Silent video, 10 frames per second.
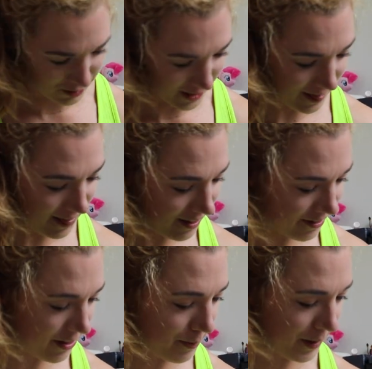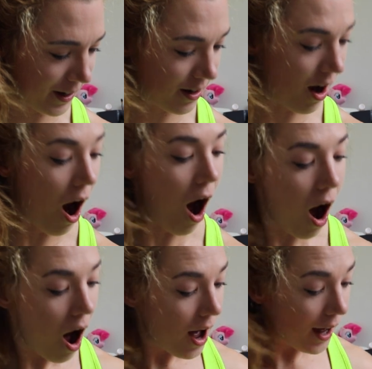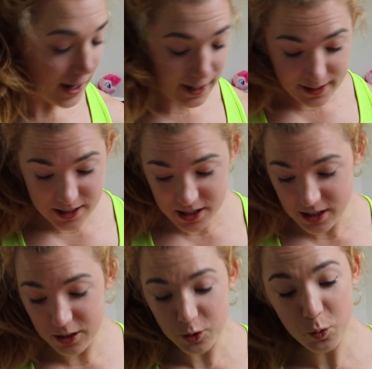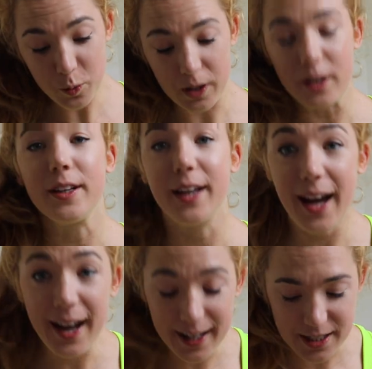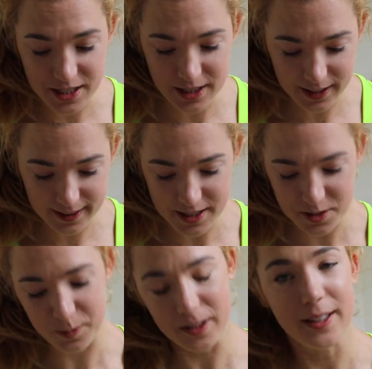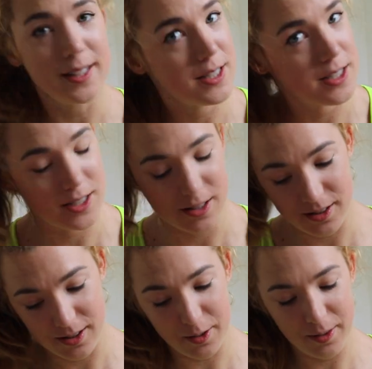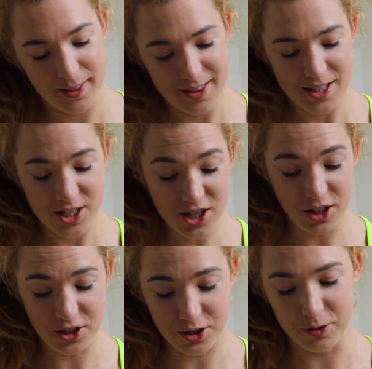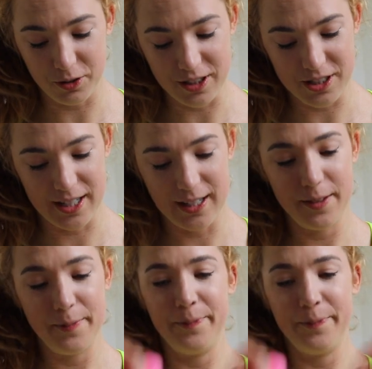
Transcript: I love the bear. And this is the new one. Guys, check this one. This is such a cool design.